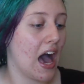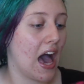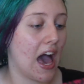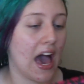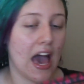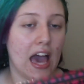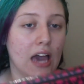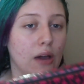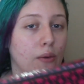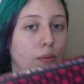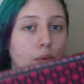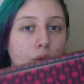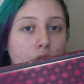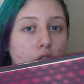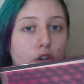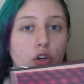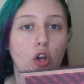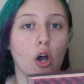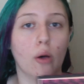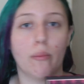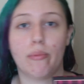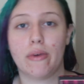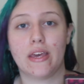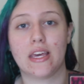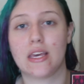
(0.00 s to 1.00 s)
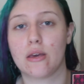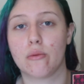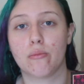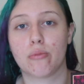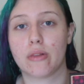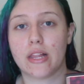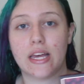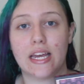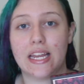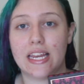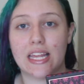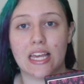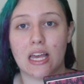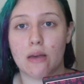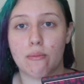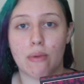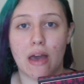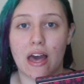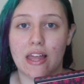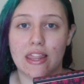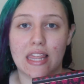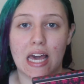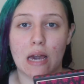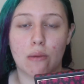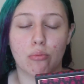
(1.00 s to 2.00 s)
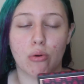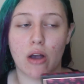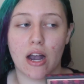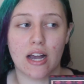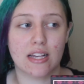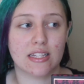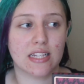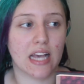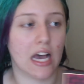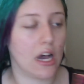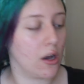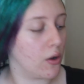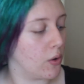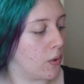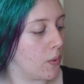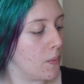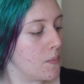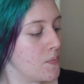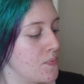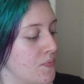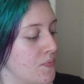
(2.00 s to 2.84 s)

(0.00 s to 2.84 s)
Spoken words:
I would not be complaining about that price at all.